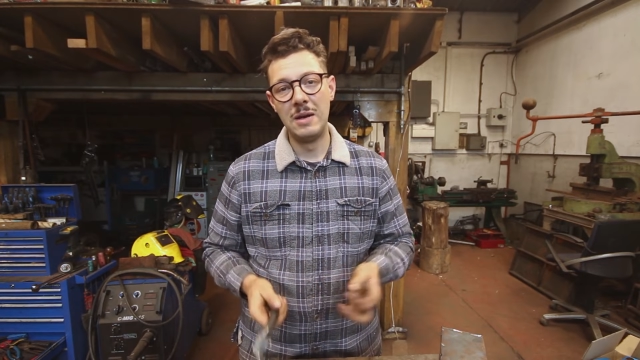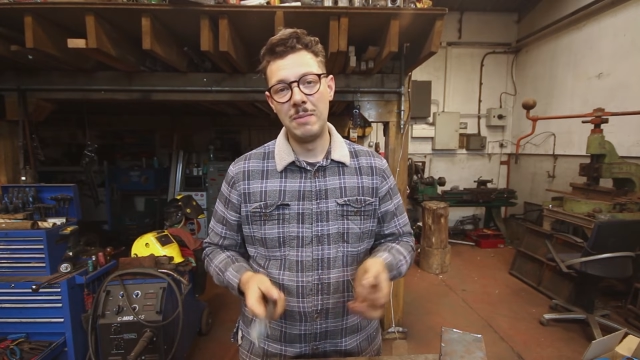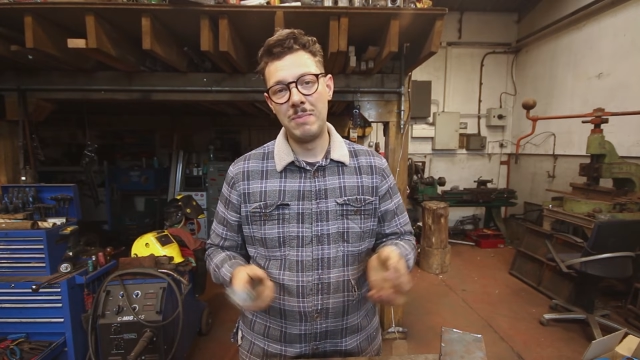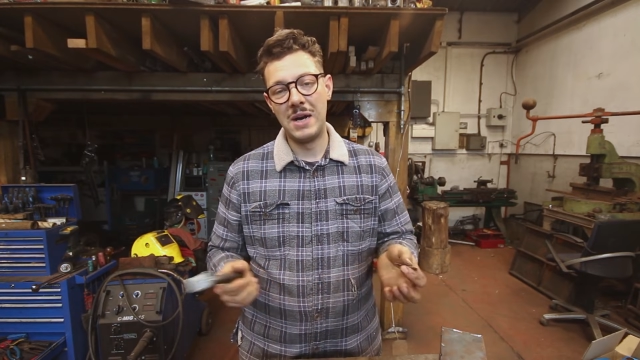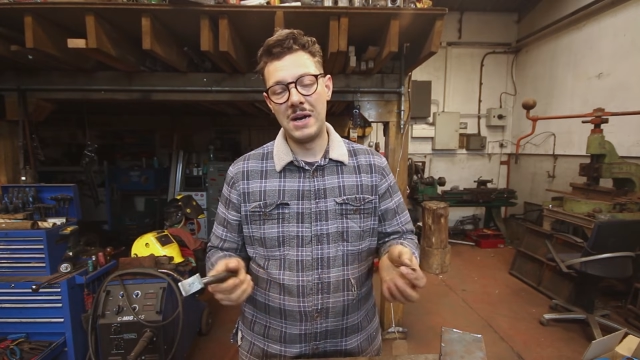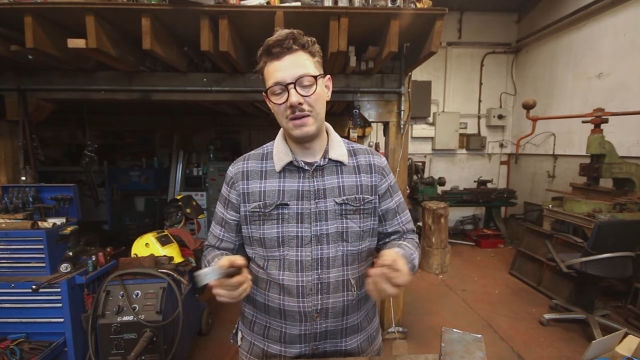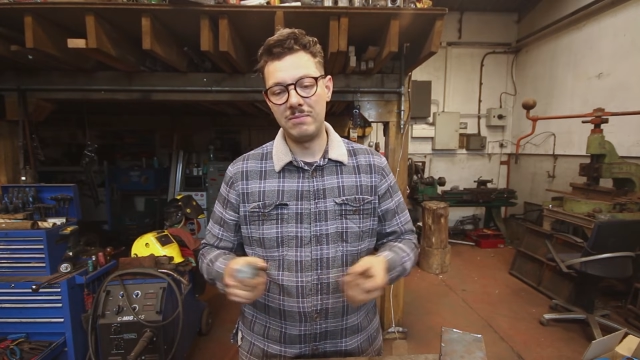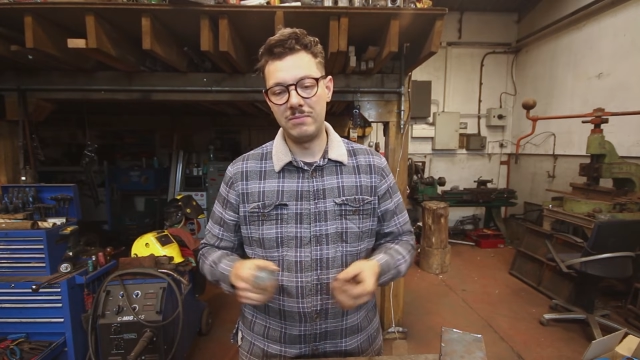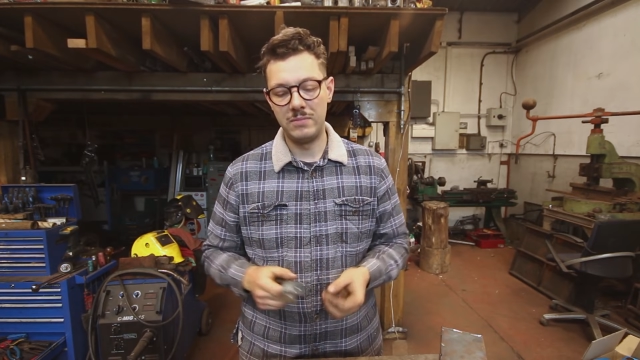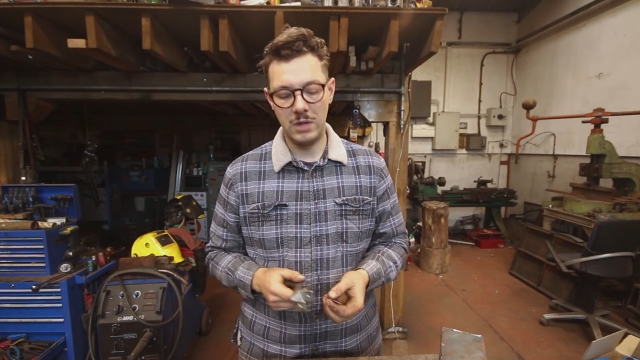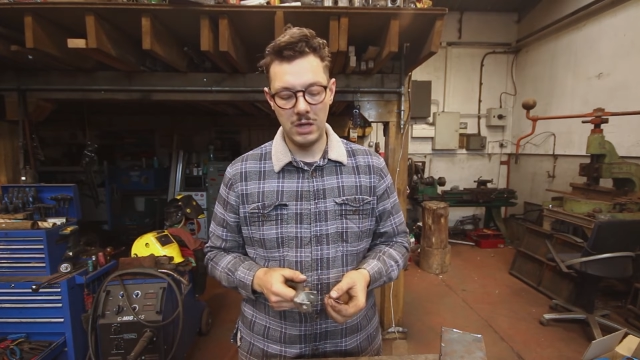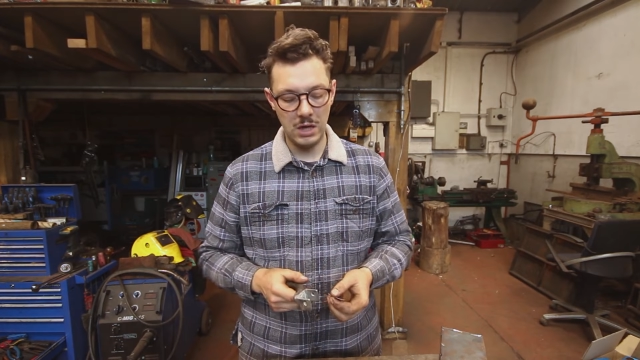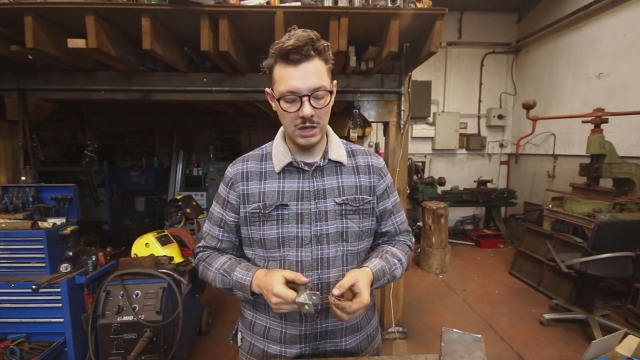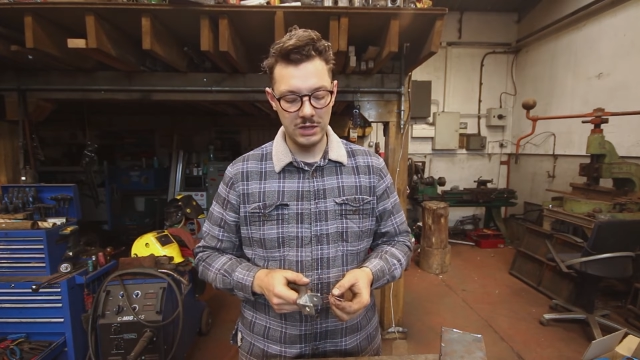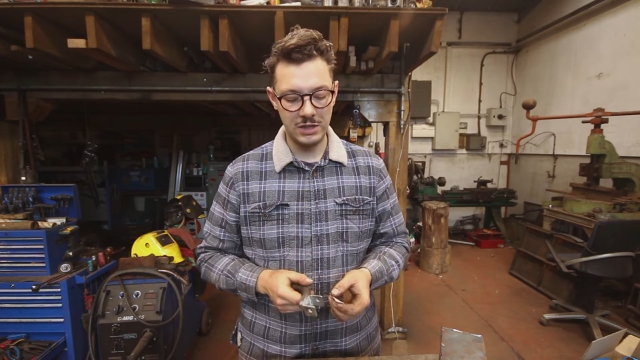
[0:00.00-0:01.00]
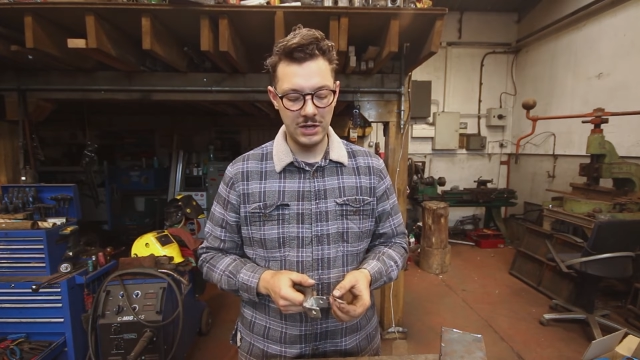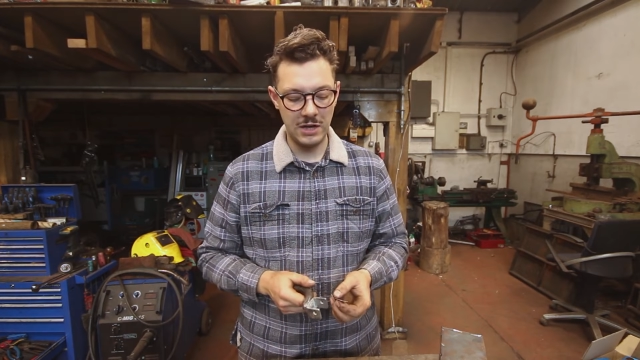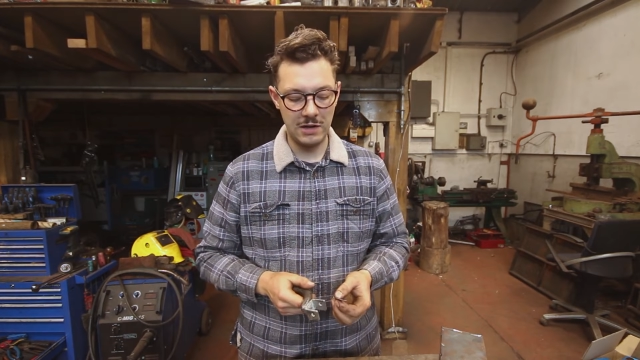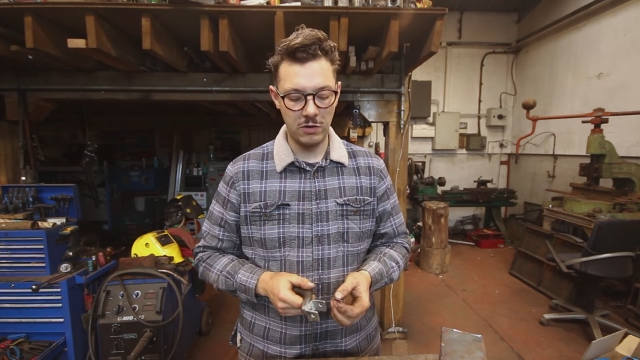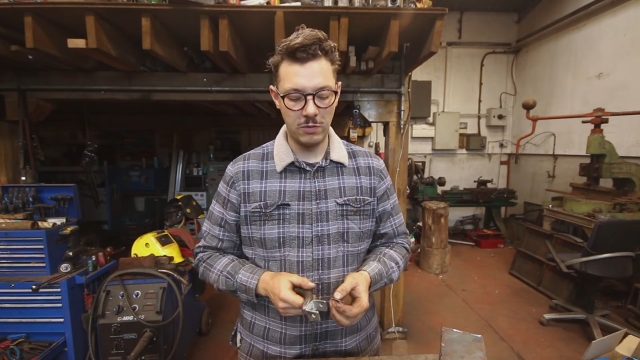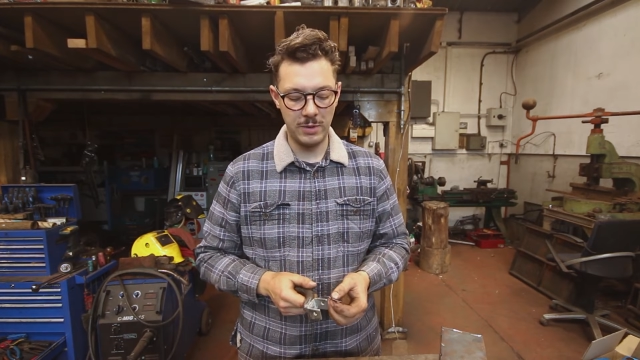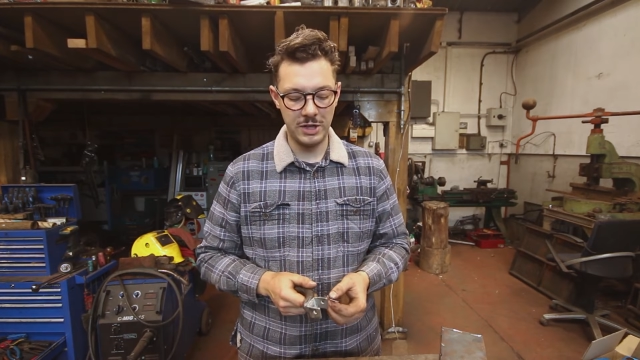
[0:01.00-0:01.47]
but I'd like to go a
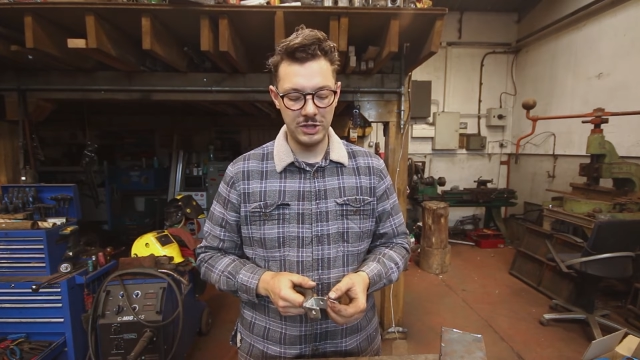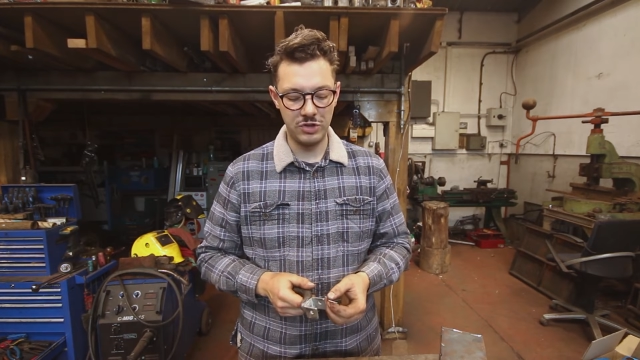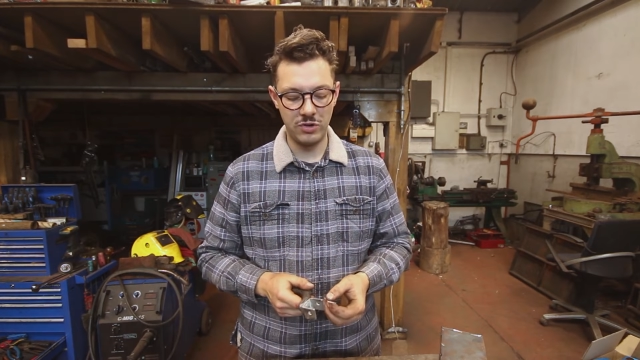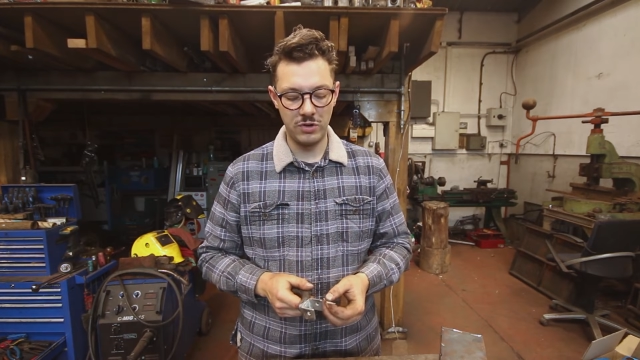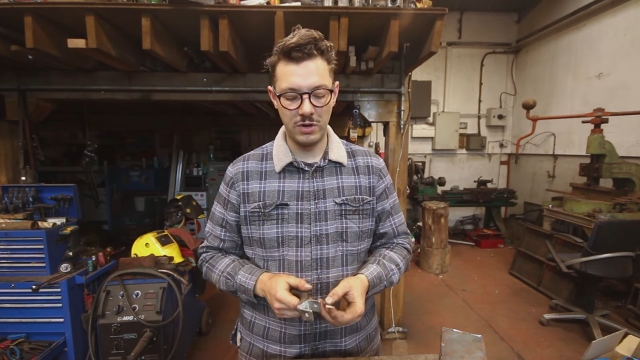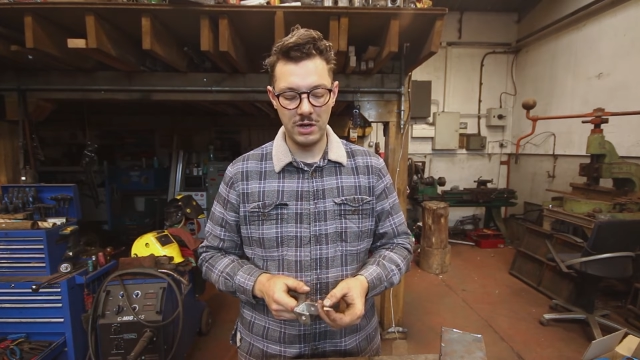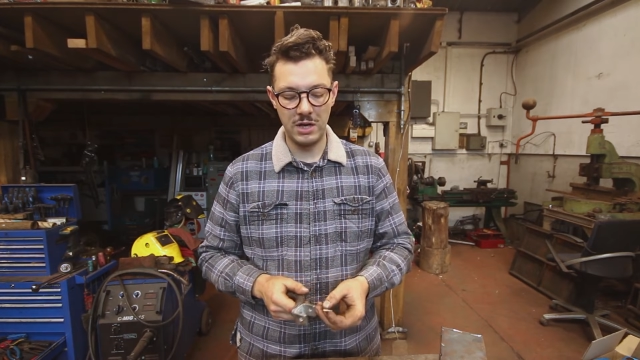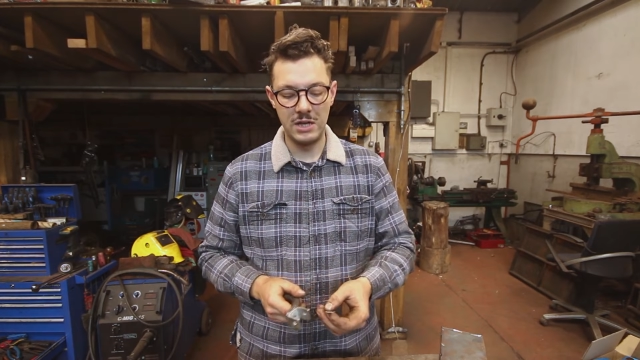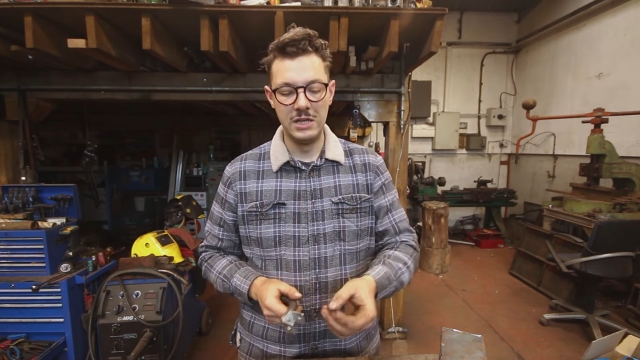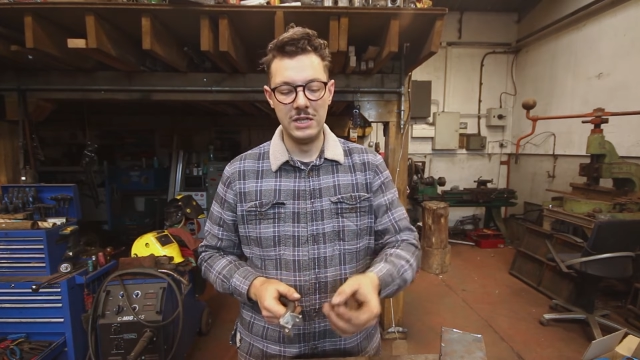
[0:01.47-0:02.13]
little bit stronger.